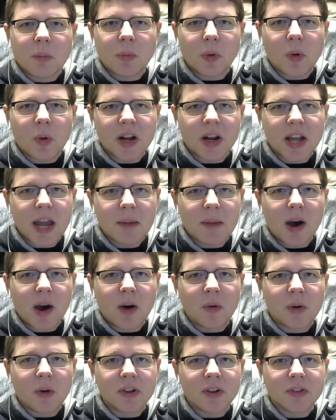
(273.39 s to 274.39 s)
But what came
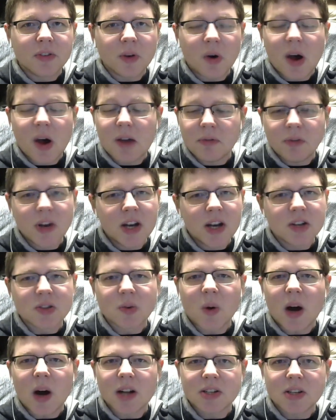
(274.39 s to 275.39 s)
out was, well, I
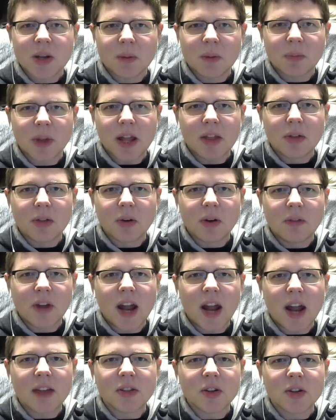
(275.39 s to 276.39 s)
finished watching a playthrough of
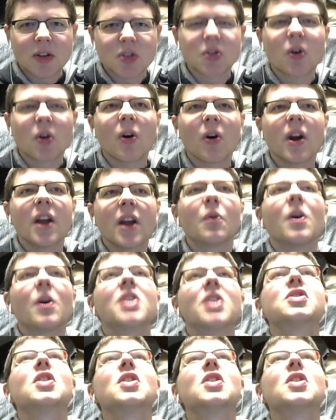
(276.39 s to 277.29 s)
it, and the story was